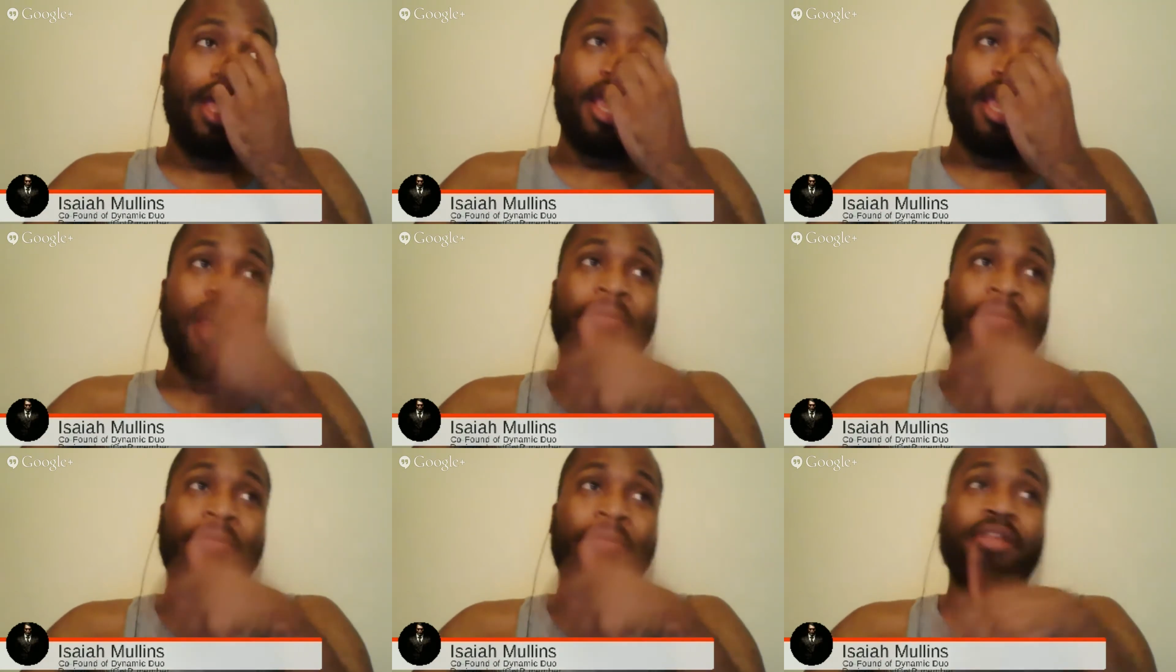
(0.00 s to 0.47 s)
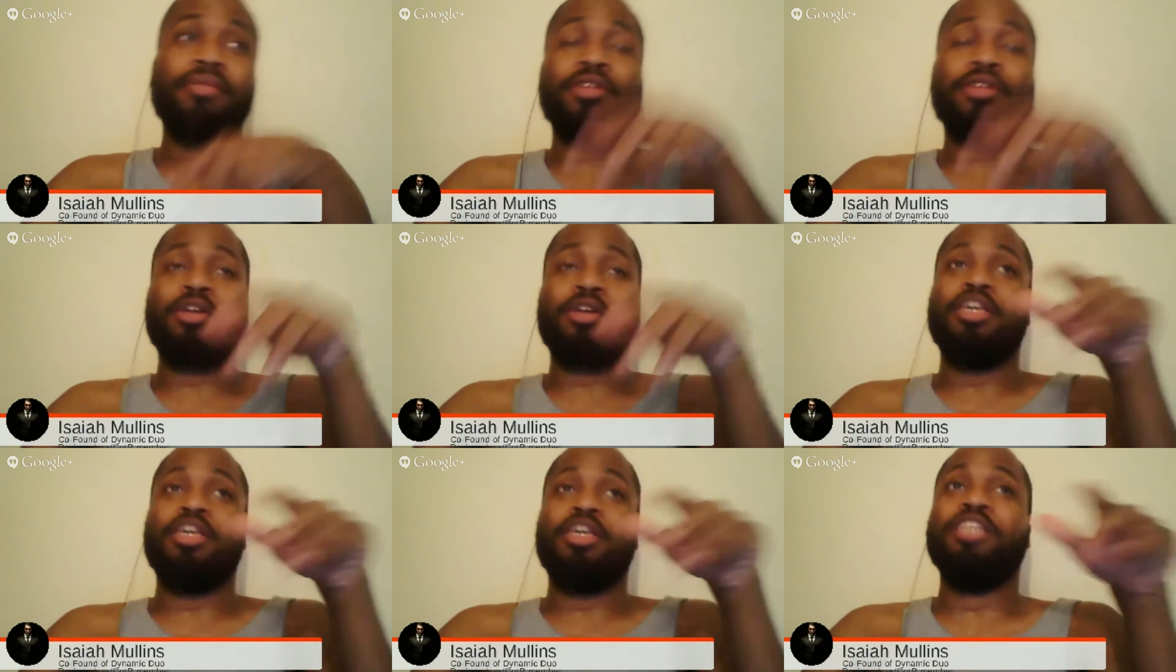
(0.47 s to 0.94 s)
And
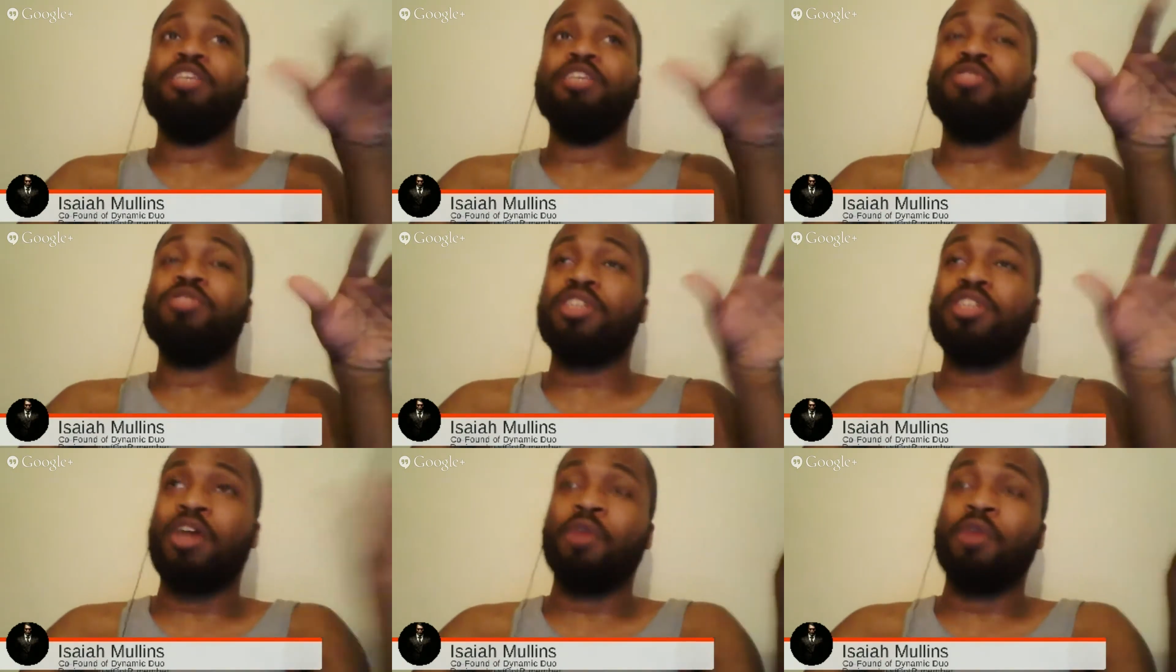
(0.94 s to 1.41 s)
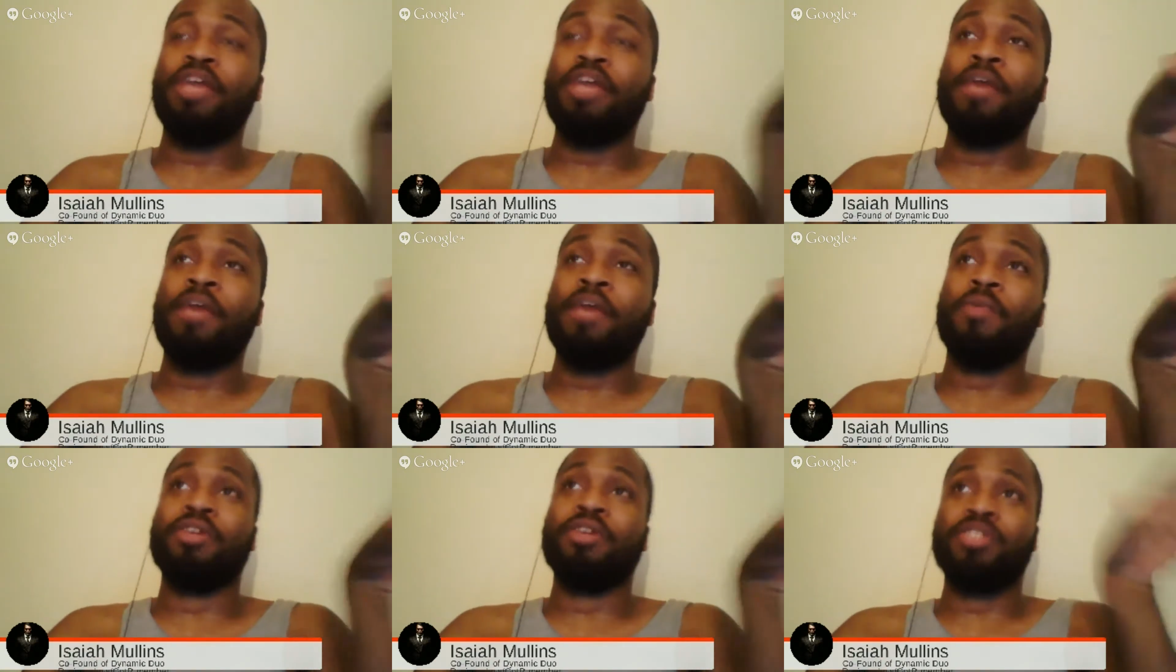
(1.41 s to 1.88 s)
he used the code
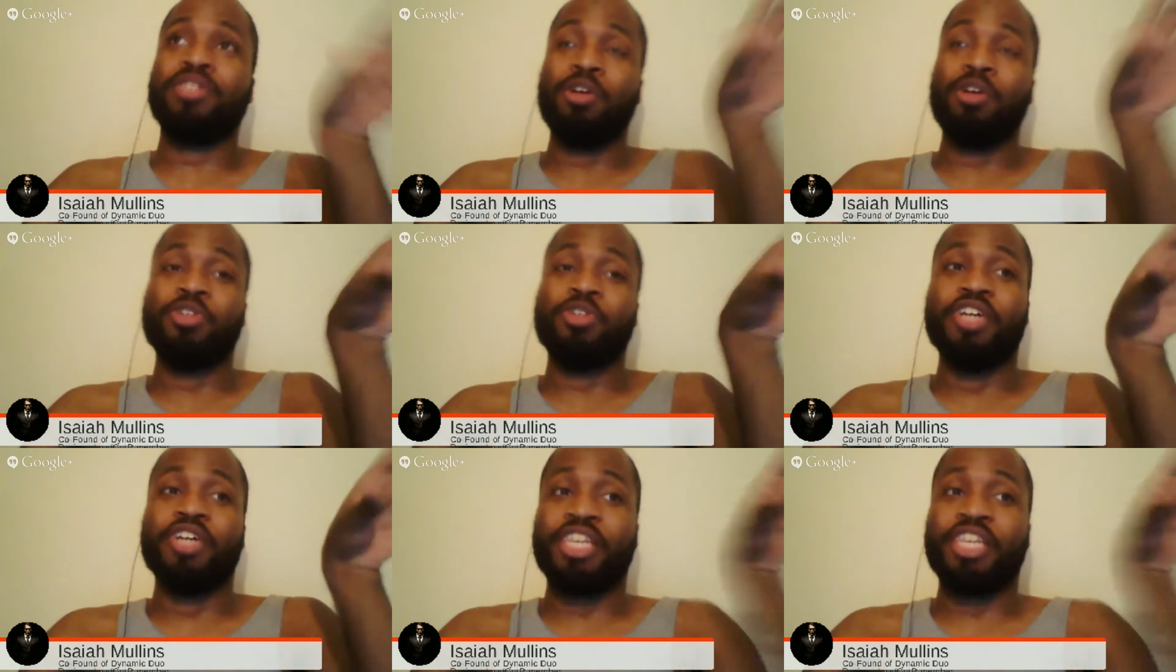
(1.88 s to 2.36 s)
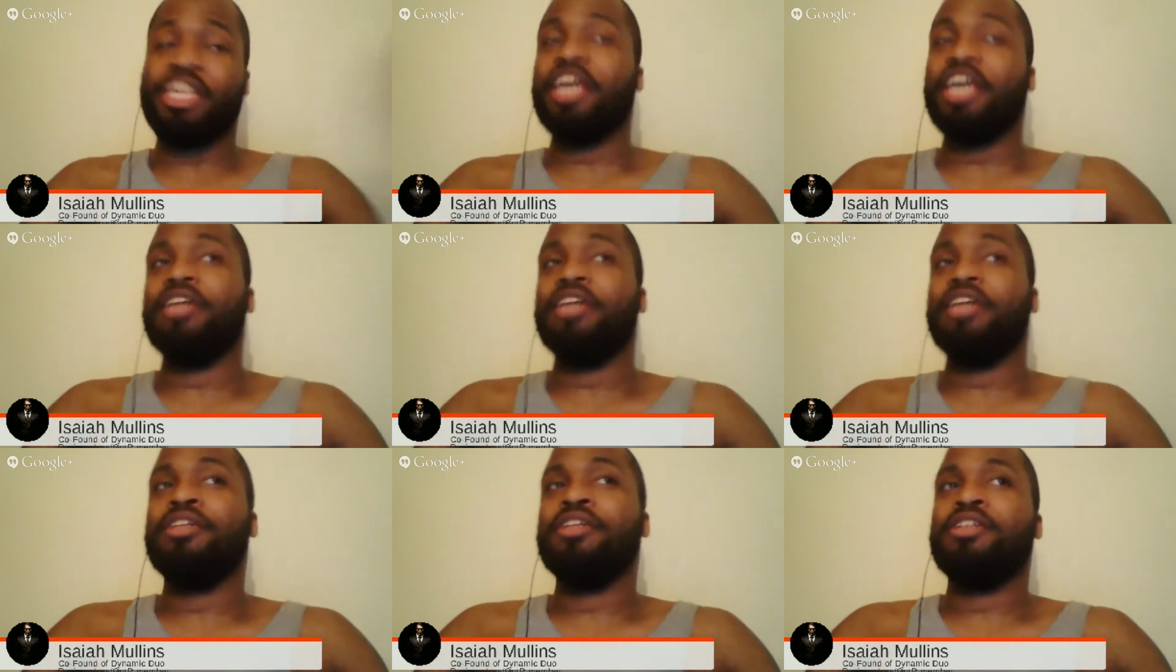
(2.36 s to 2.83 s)
name Winter Soldier
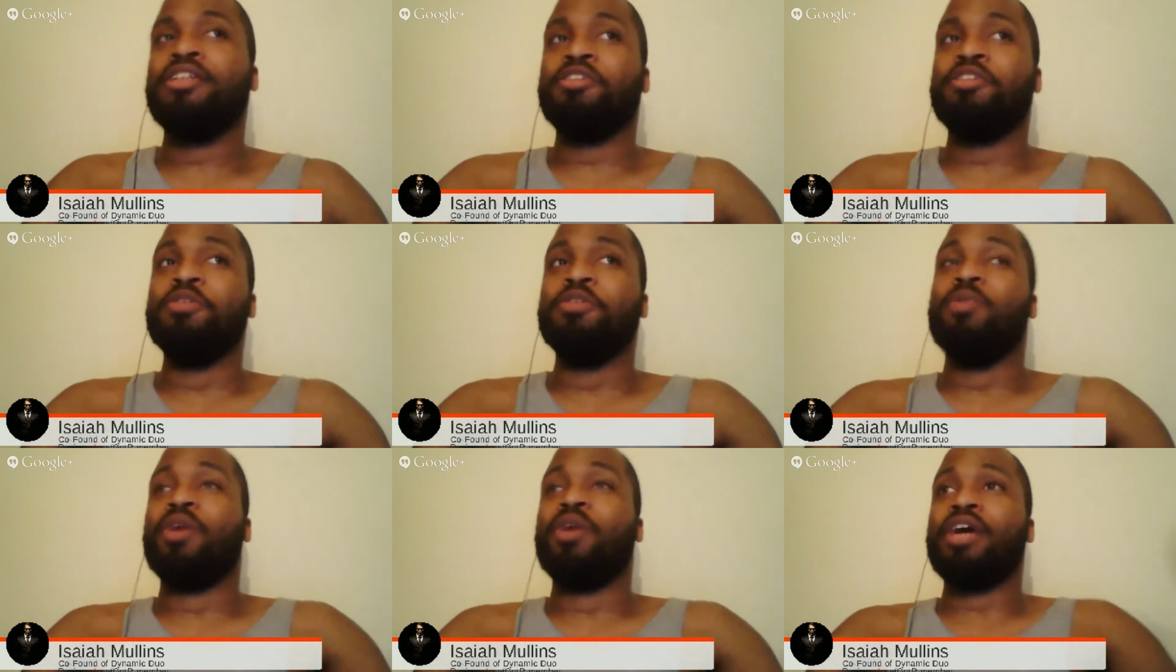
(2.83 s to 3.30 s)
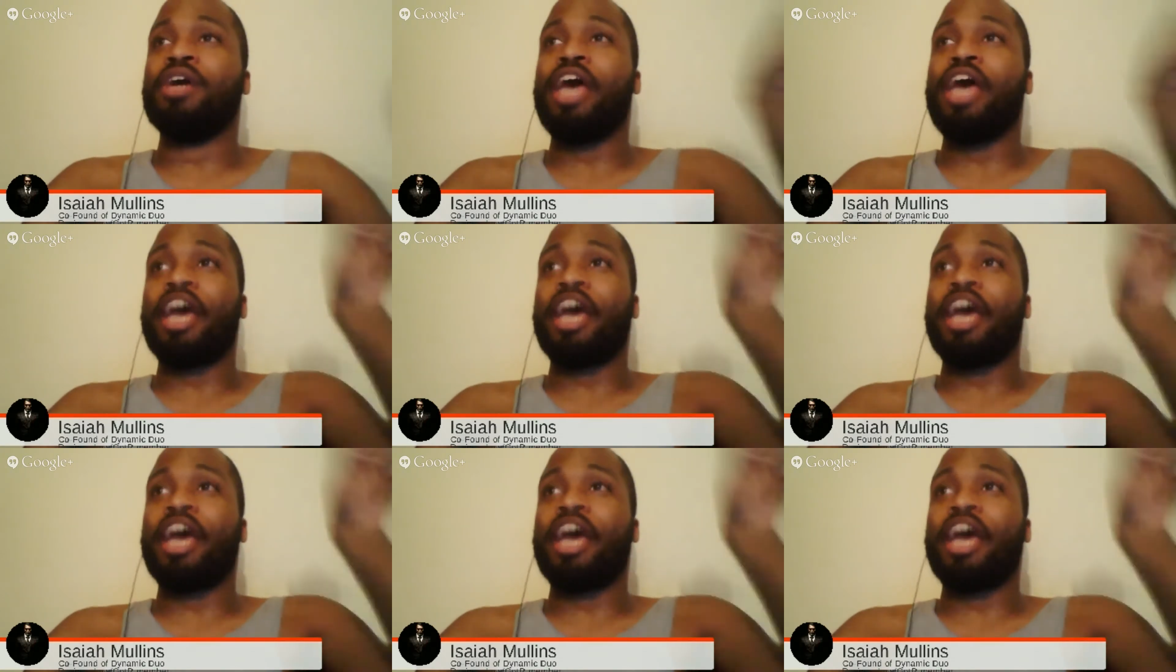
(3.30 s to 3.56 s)
again to do more